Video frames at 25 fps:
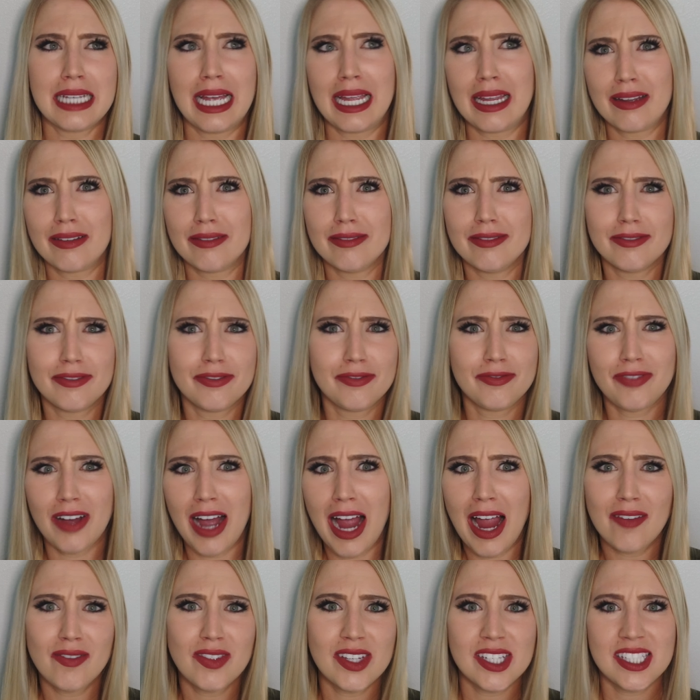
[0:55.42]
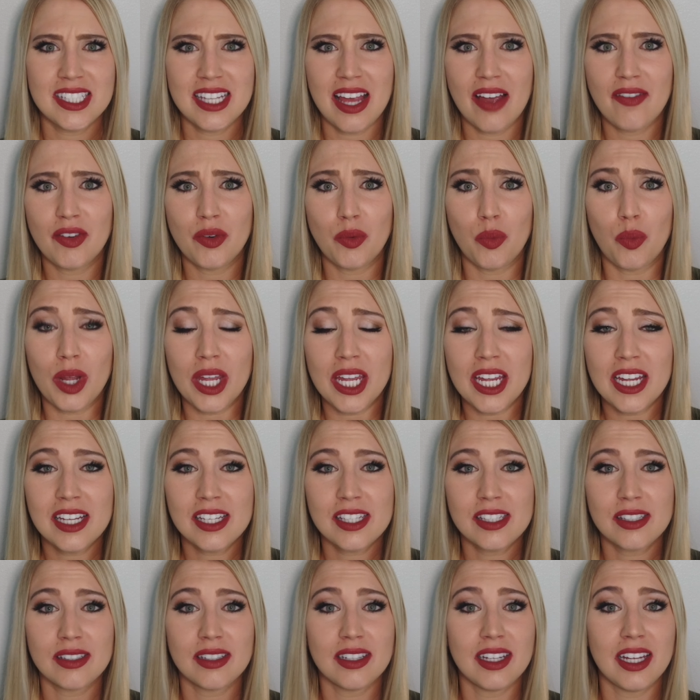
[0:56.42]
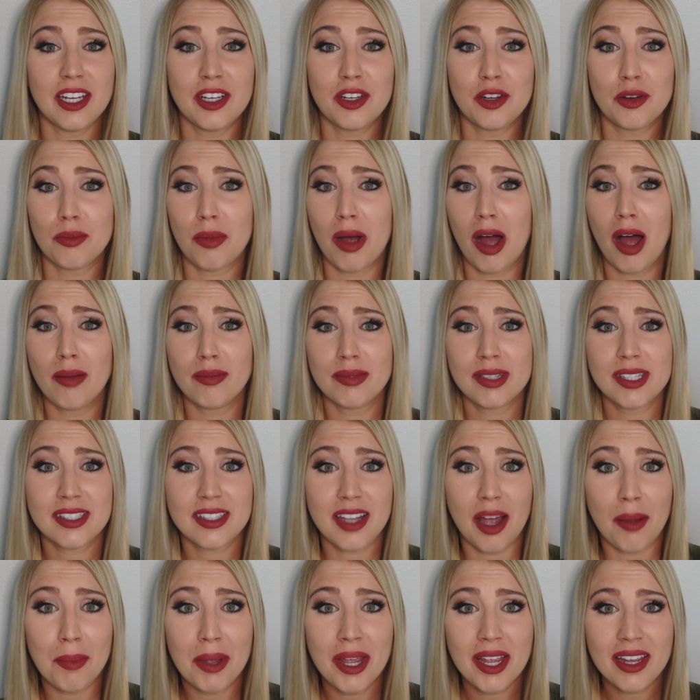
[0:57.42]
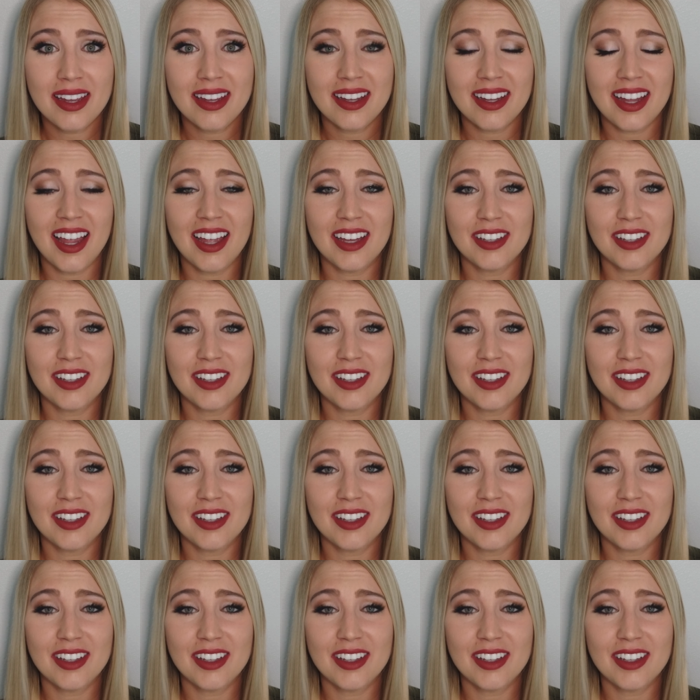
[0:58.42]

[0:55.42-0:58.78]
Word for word: like five to seven weeks in your mom's stomach.